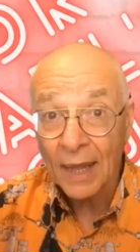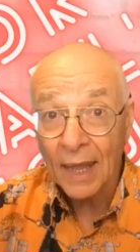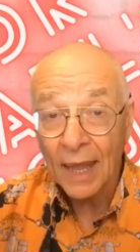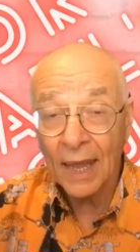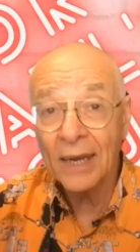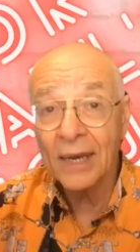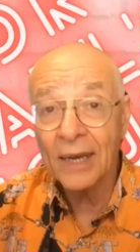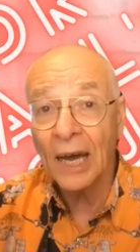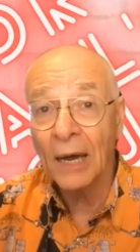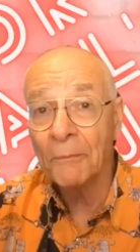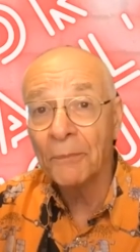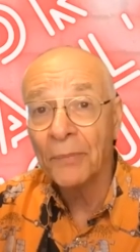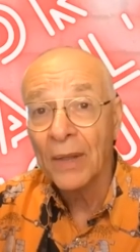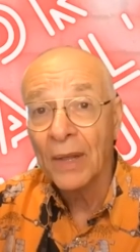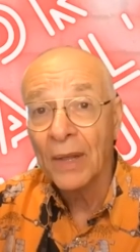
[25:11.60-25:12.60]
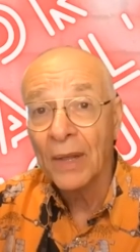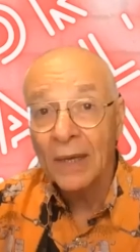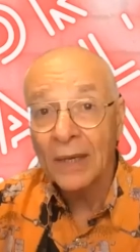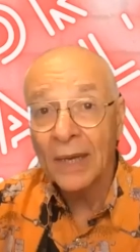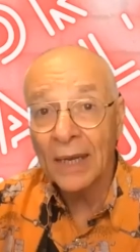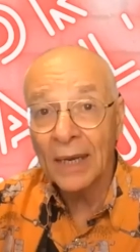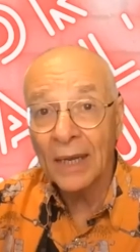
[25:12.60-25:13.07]
end up
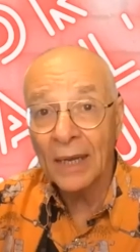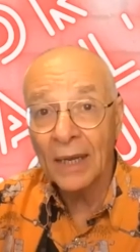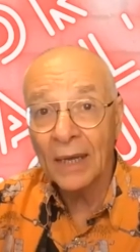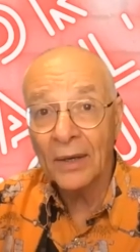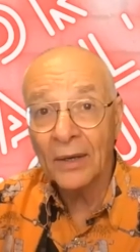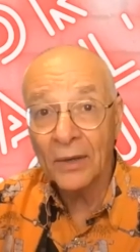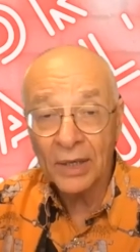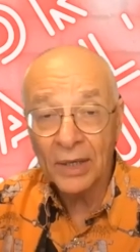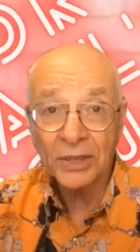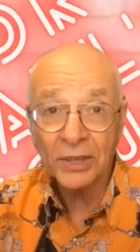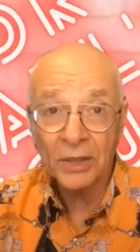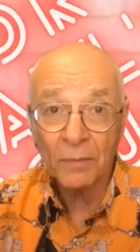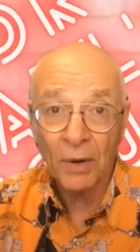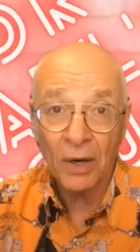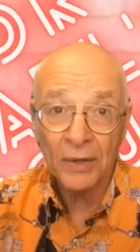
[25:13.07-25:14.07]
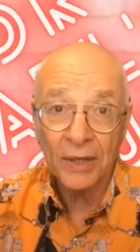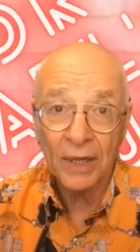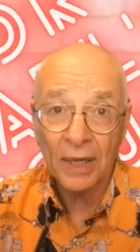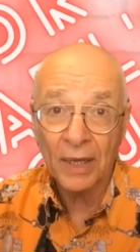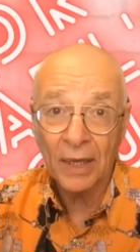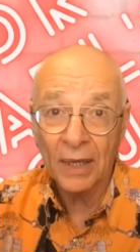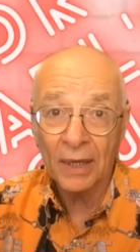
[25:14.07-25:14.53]
getting conditioned by
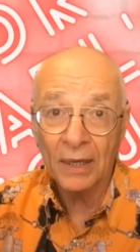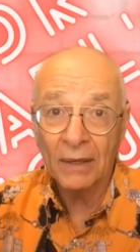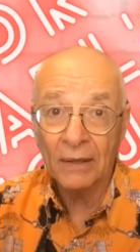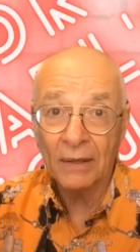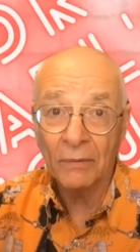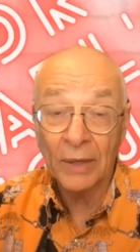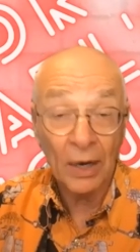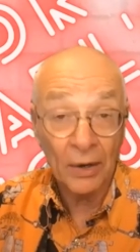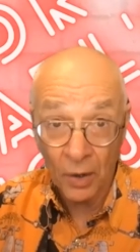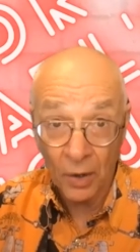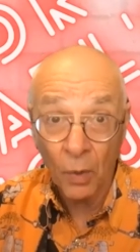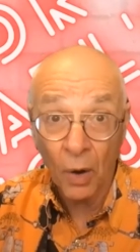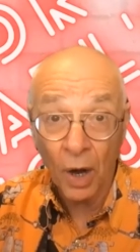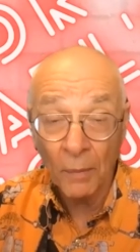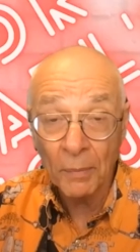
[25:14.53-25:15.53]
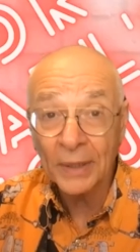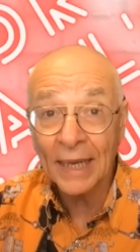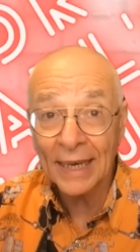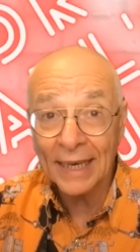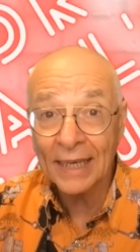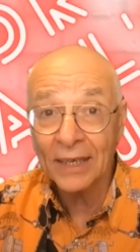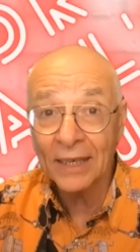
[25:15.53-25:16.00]
their, we don't know why, but
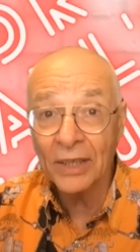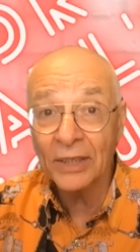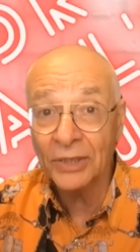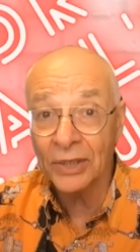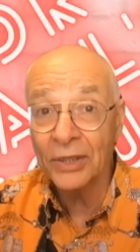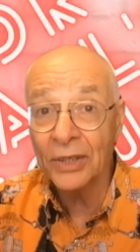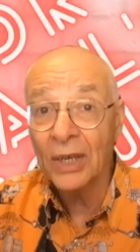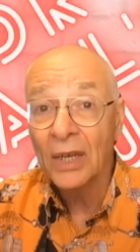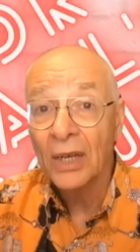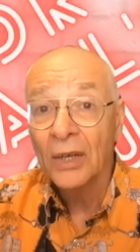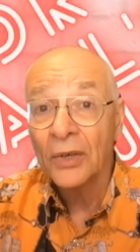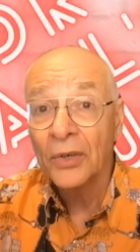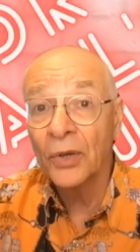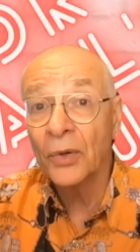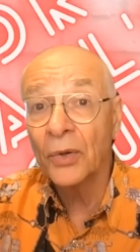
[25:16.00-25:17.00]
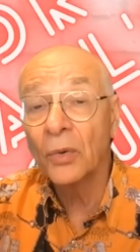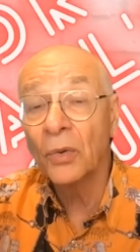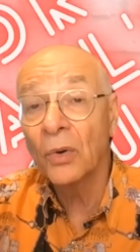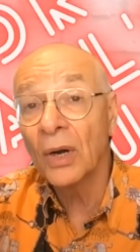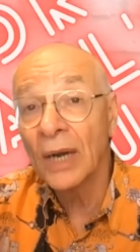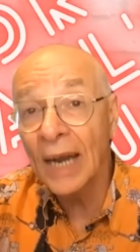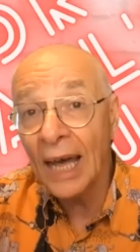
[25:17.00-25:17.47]
getting conditioned to
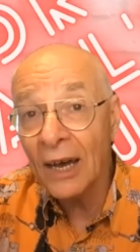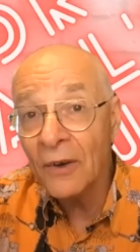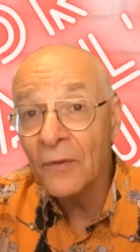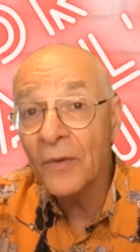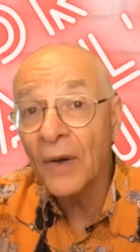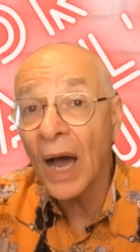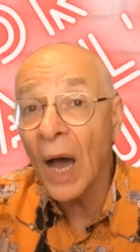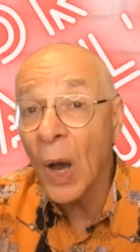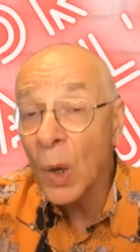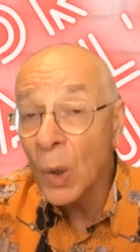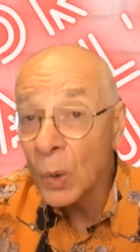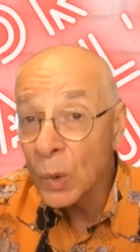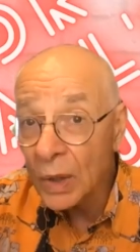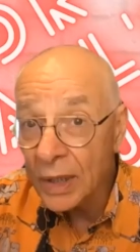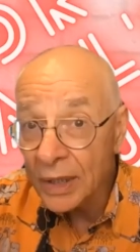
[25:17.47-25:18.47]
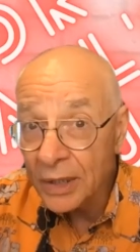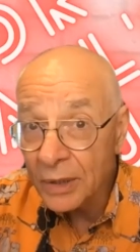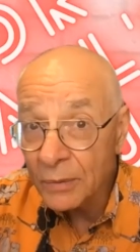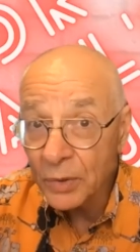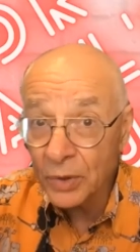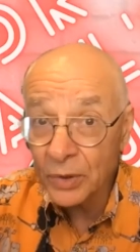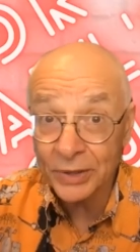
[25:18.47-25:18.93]
love only the
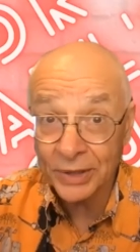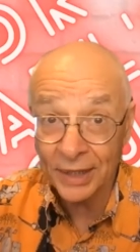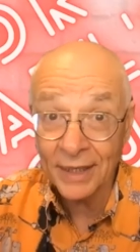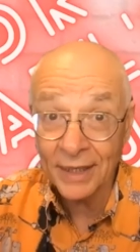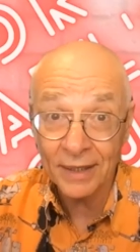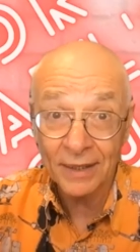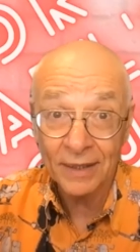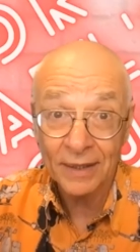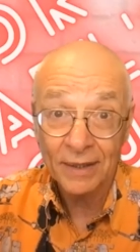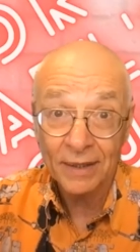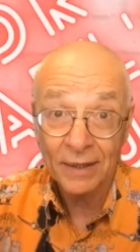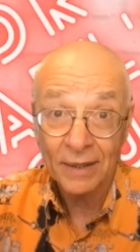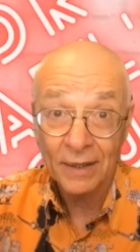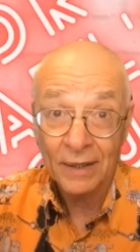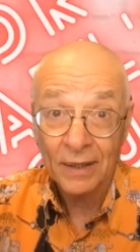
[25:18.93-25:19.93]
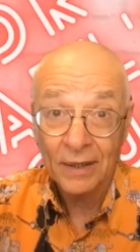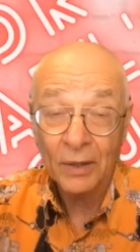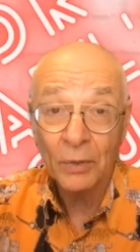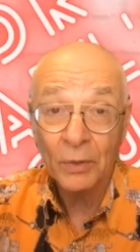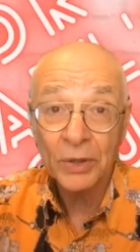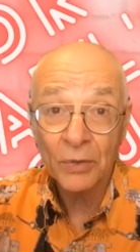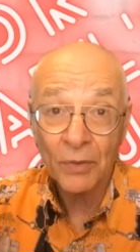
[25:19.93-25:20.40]
music that
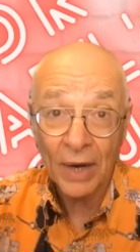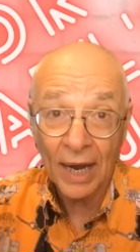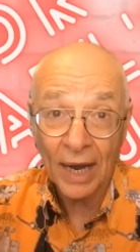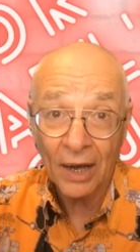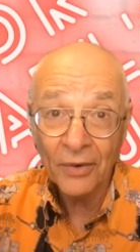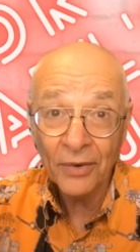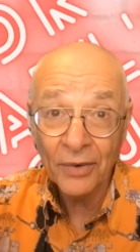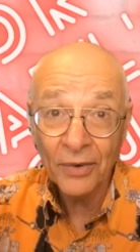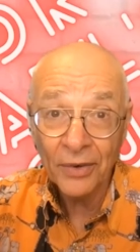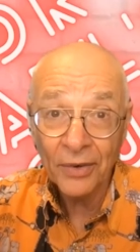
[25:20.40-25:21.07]
was around